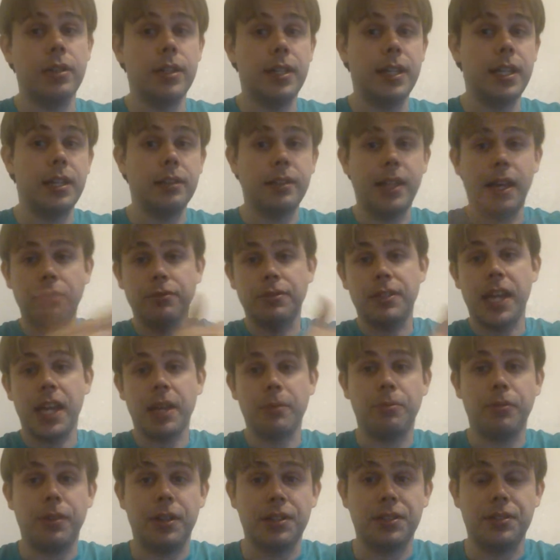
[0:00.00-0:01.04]
he allowed
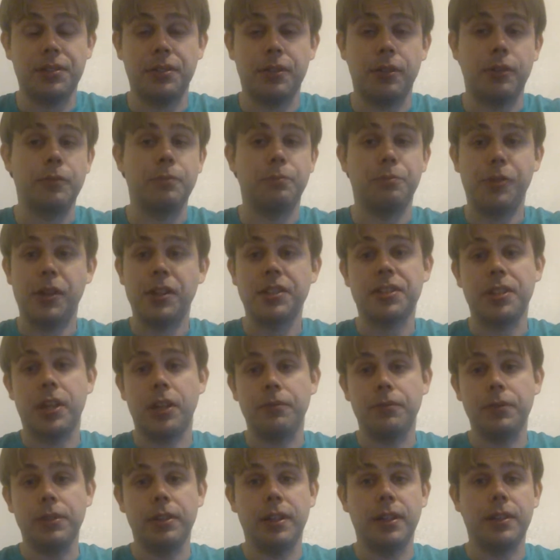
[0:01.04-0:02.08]

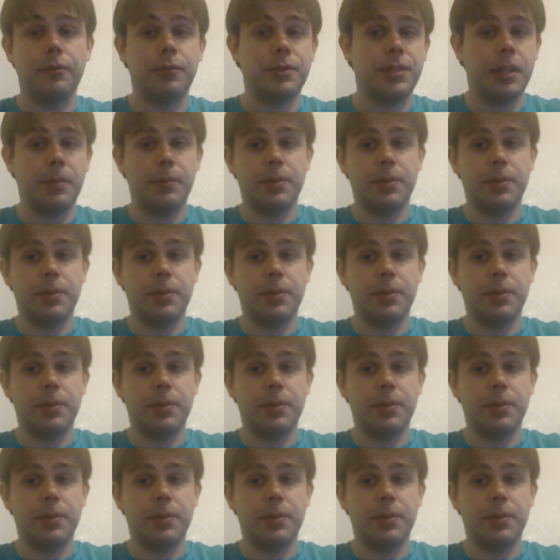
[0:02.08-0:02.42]
Prescott was